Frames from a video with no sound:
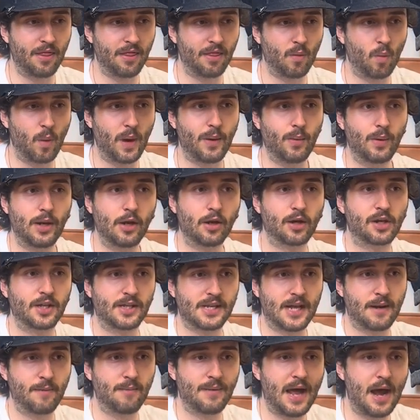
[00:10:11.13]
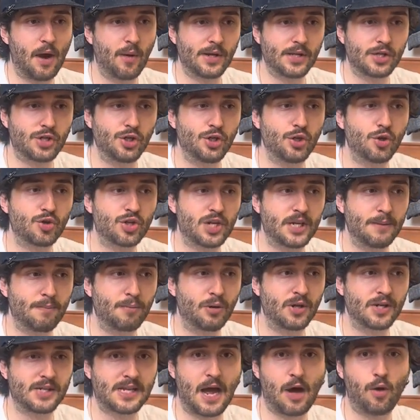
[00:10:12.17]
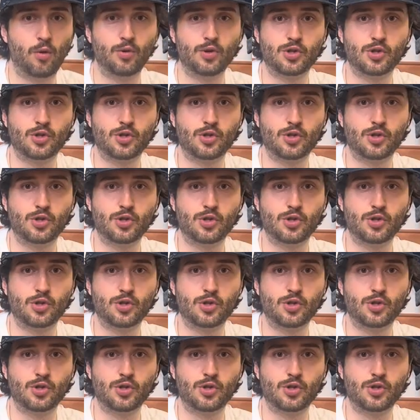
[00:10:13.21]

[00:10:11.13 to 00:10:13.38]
the way we look at denim now is usually put down